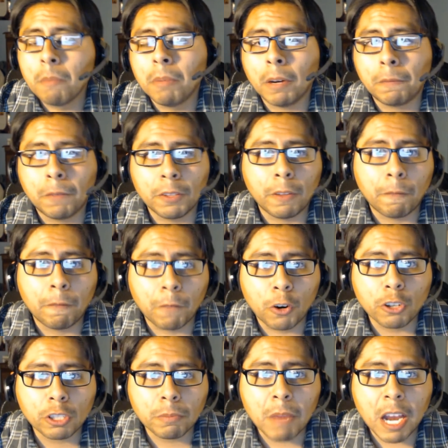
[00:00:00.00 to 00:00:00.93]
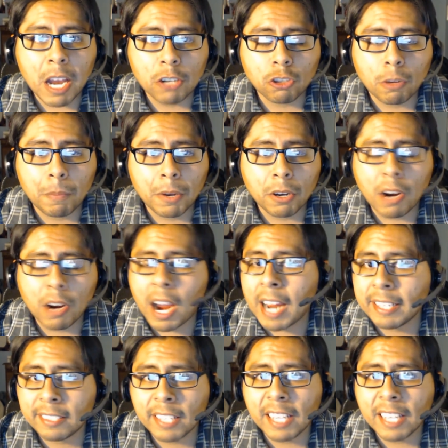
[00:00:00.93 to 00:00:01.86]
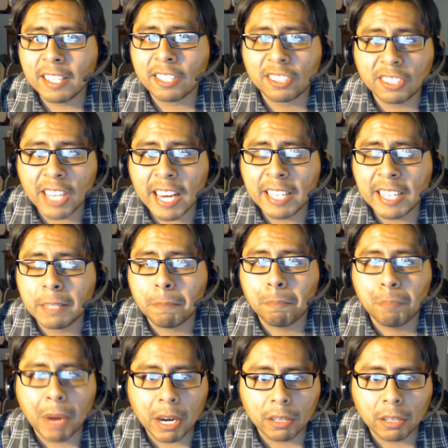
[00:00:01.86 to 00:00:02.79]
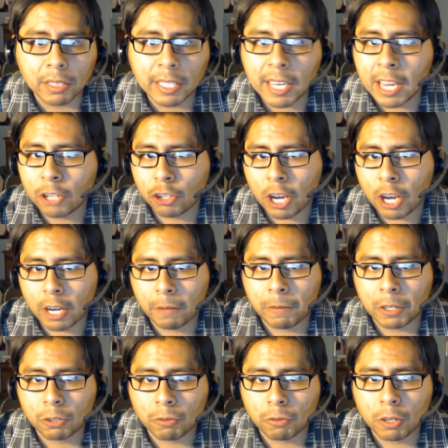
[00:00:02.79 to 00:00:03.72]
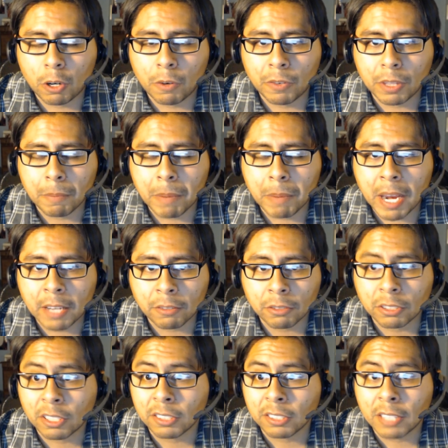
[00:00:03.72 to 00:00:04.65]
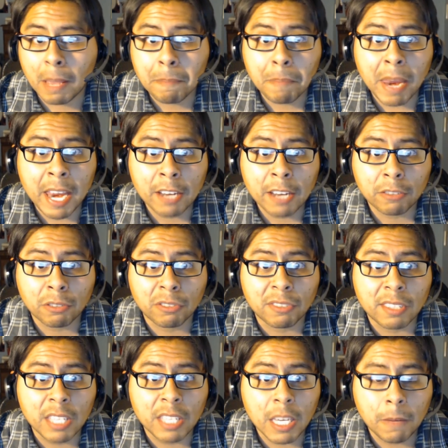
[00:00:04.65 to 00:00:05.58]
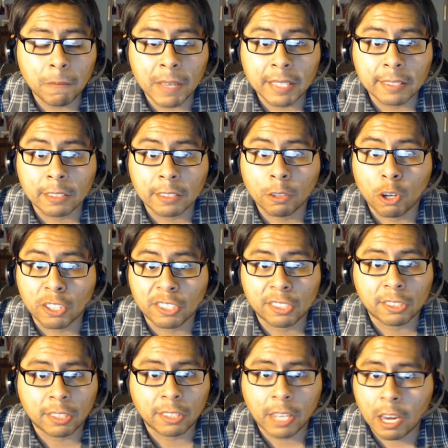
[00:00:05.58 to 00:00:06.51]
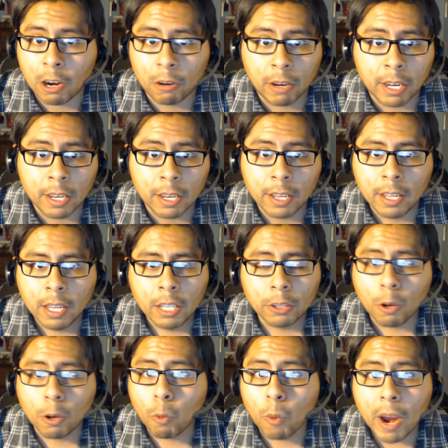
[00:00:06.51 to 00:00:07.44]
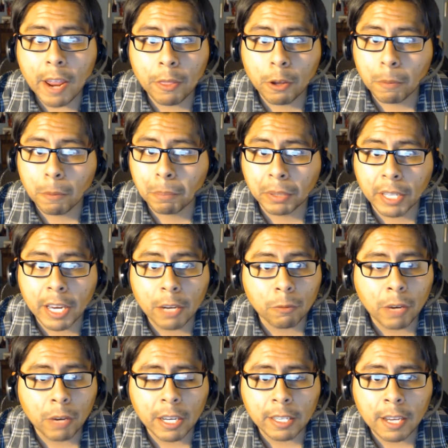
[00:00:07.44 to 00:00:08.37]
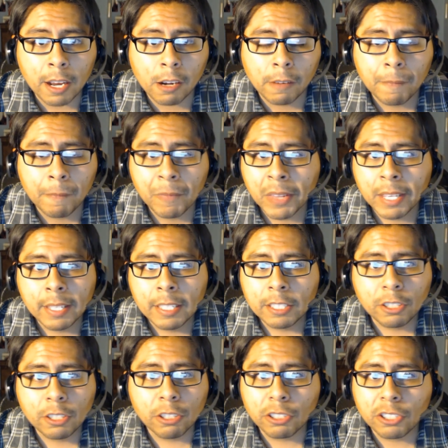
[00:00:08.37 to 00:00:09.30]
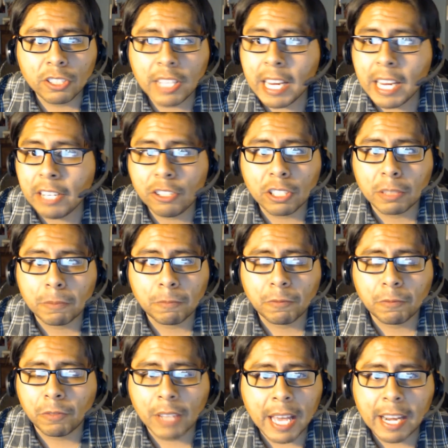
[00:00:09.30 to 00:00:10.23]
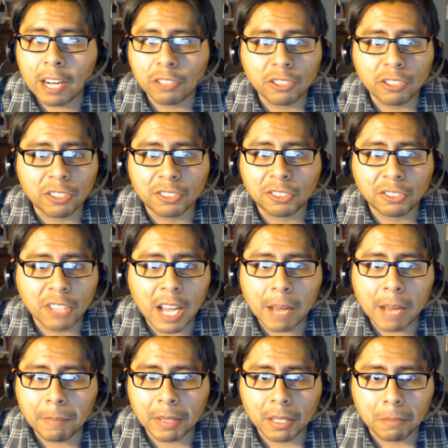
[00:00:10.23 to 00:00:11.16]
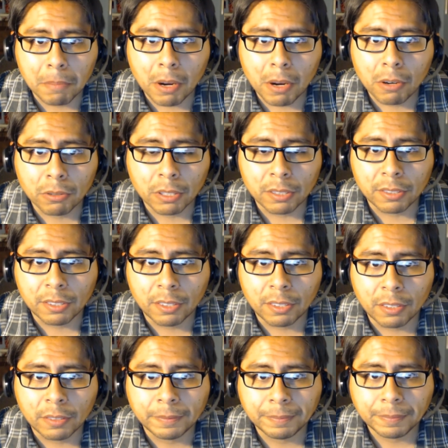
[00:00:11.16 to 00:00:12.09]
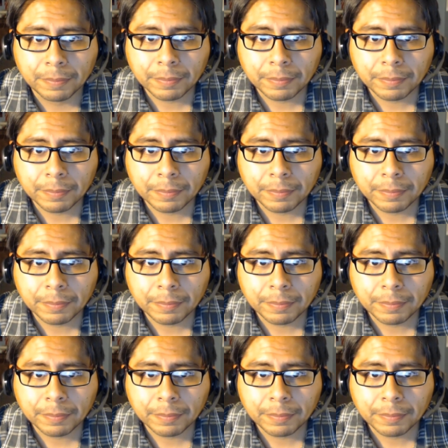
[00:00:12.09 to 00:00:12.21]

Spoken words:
But for the first matchup here, I say the Saints barely edge out a victory over the Panthers because that Panthers defense looks scary. The way they're playing right now, they just flat out just stopping opponents here.